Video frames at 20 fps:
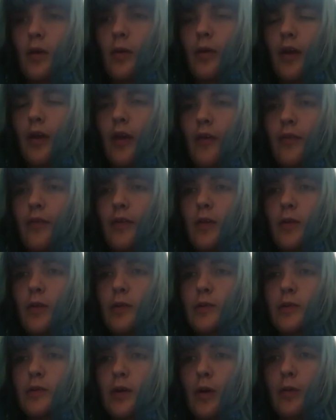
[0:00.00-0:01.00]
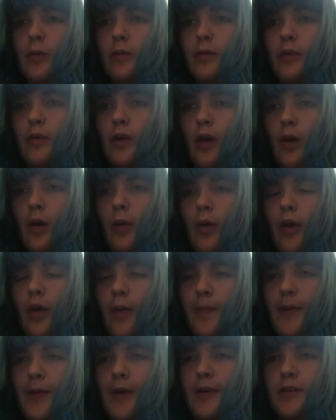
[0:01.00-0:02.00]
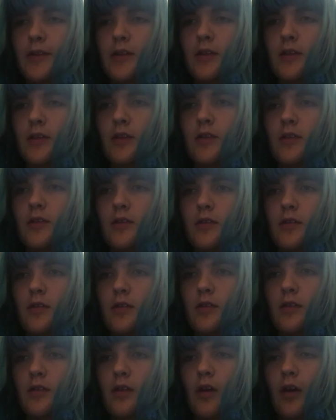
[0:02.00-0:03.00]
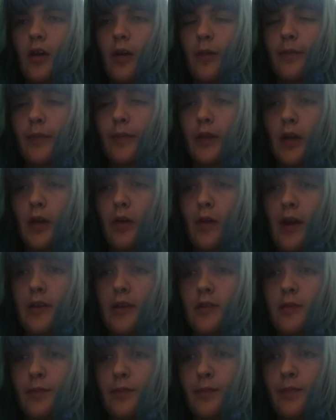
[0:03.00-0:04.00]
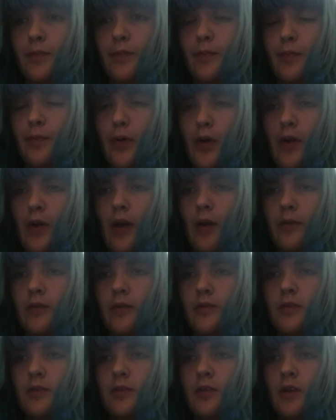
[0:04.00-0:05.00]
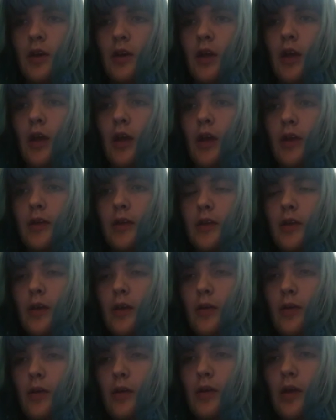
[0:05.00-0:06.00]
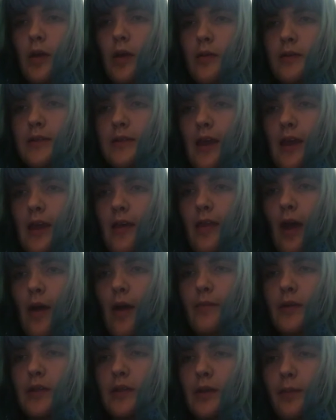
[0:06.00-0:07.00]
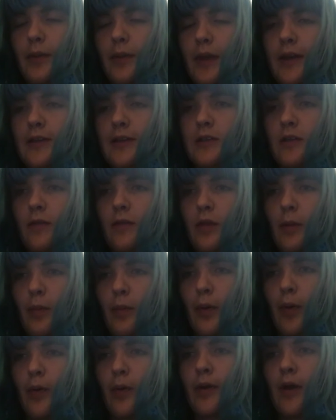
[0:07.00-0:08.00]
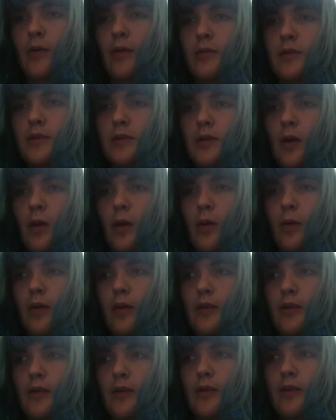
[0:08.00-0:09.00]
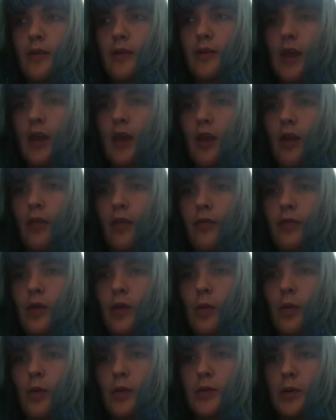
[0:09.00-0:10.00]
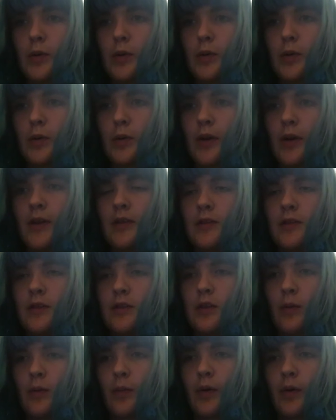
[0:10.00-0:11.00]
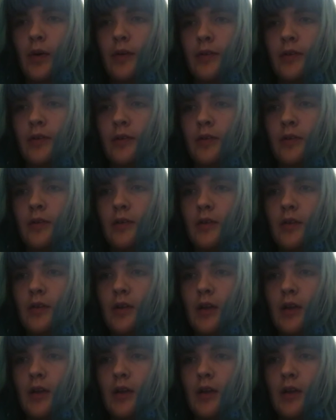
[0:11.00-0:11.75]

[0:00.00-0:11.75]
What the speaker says: so if you don't know a person's correct pronouns, you use they, them in the place of the pronouns. So say if you were talking to someone,